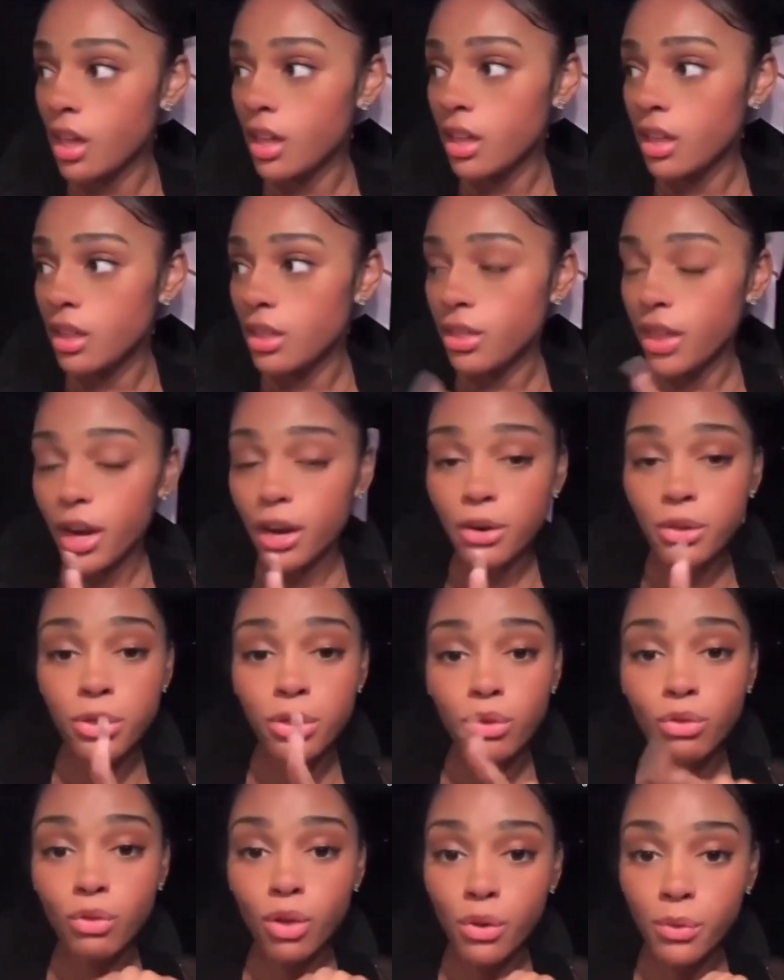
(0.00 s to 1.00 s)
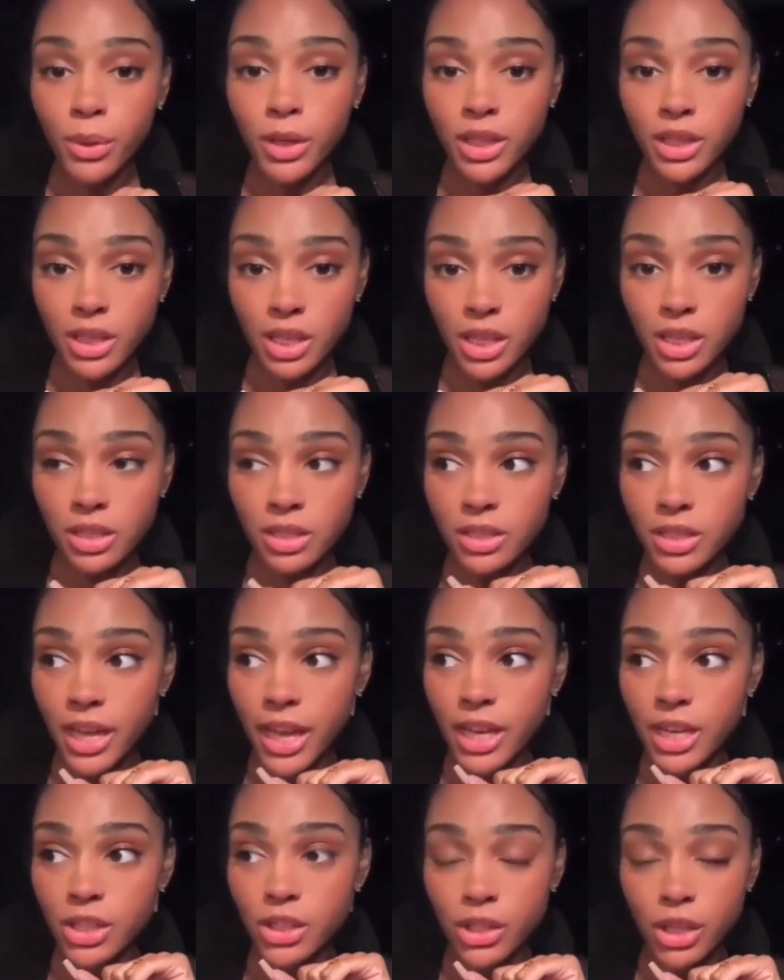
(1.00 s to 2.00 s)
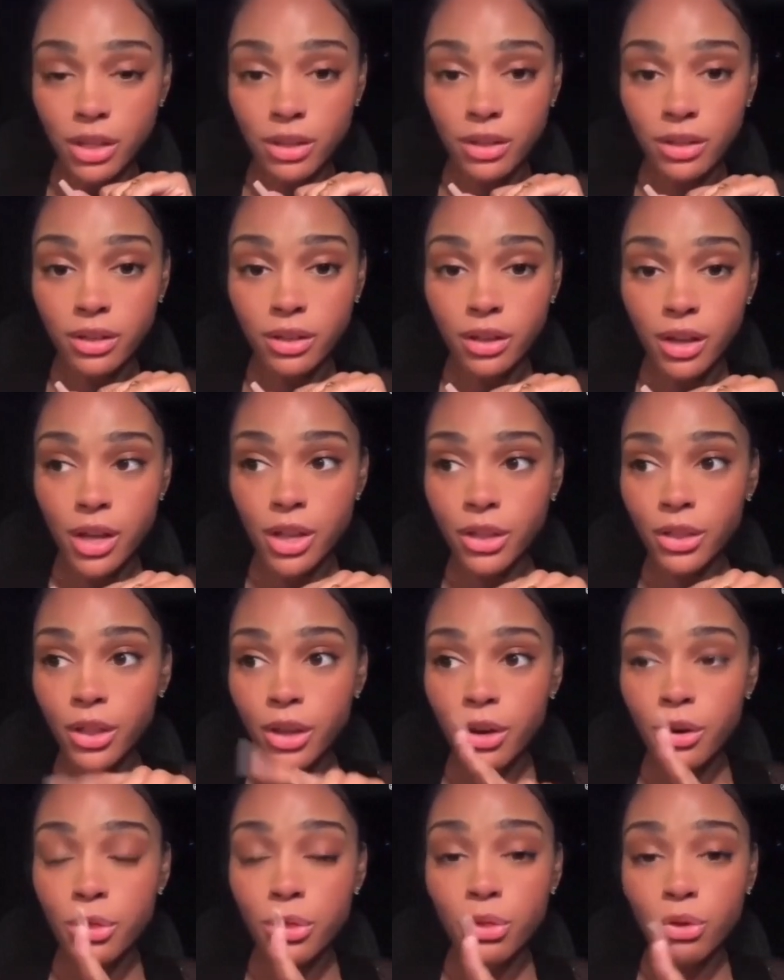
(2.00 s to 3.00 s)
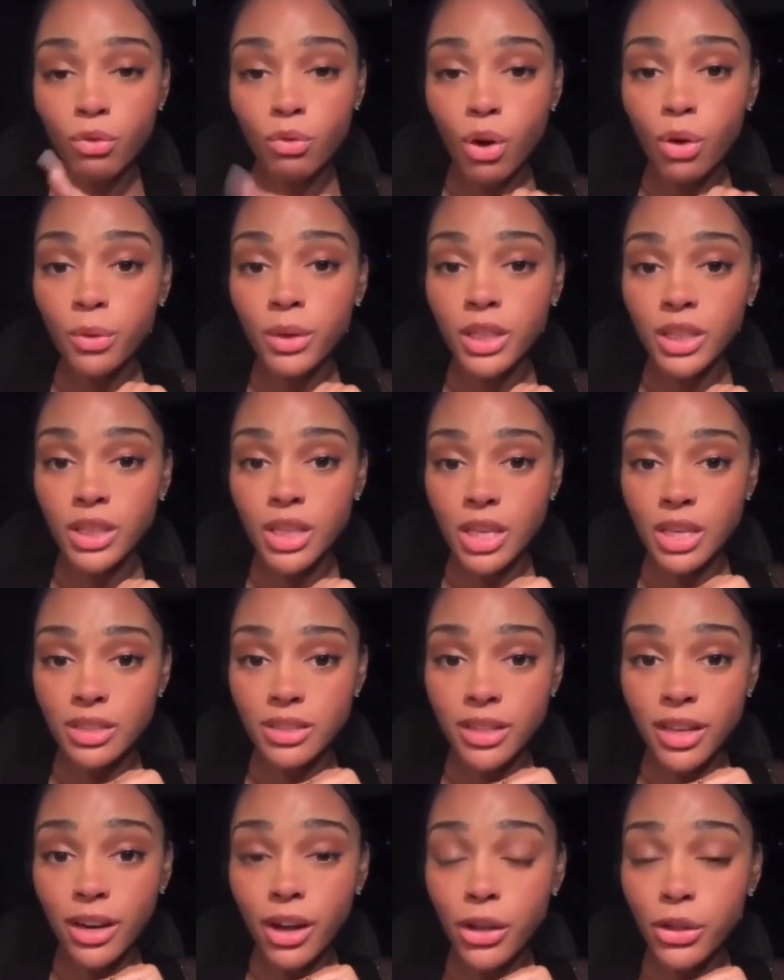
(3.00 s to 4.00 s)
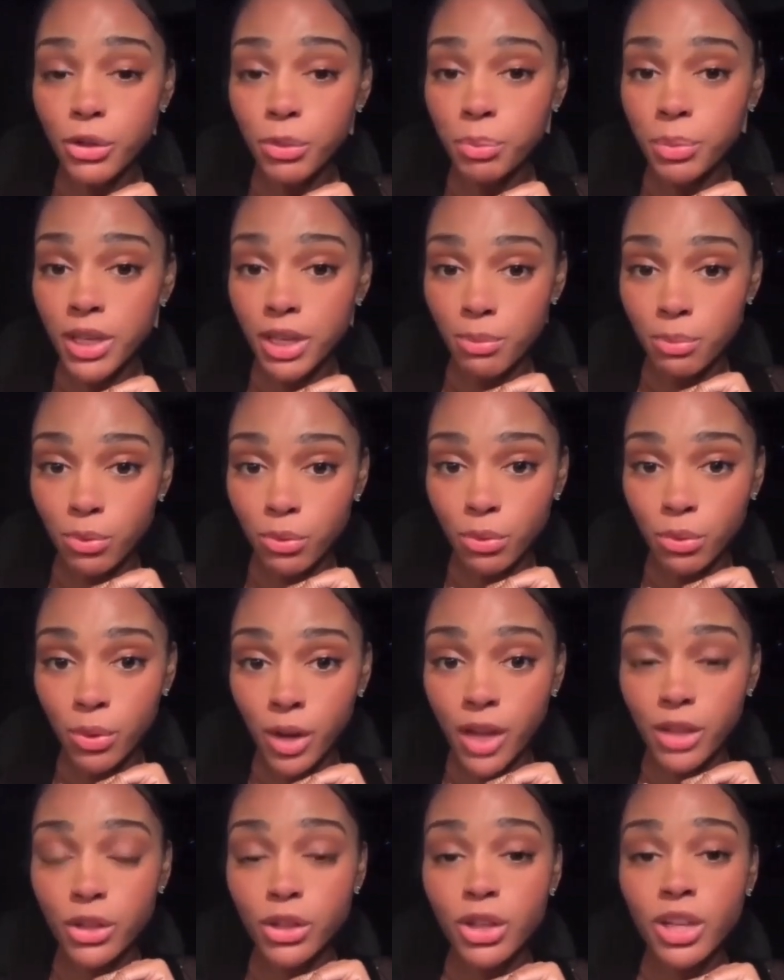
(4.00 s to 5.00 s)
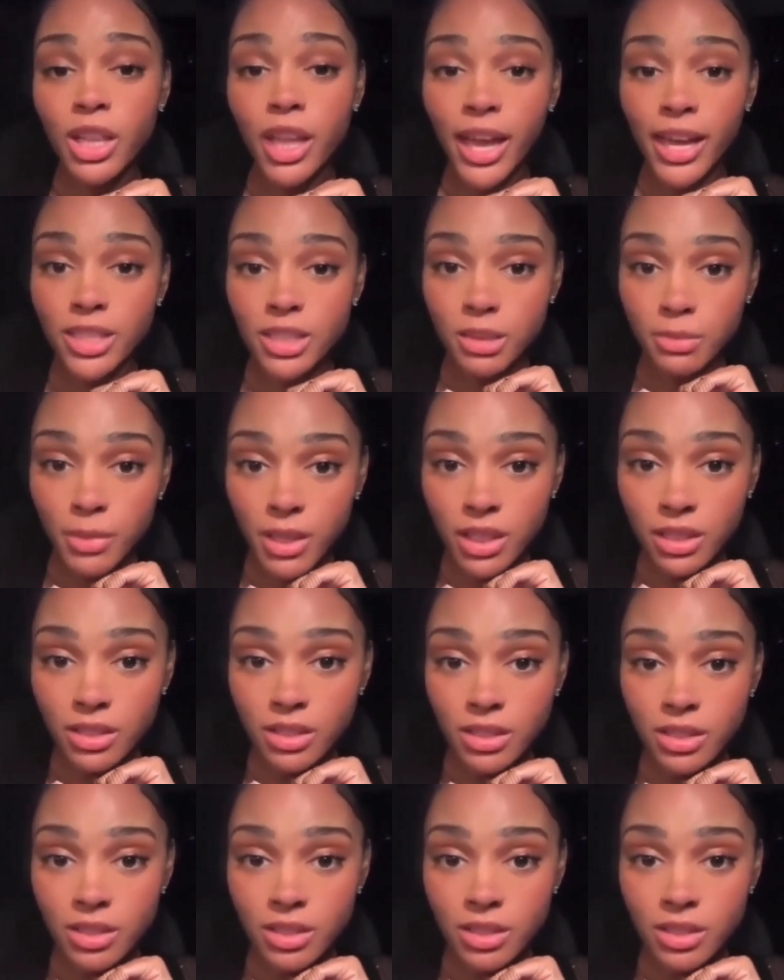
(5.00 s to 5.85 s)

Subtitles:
They're throwing things at each other. They're throwing things at other people, other classmates.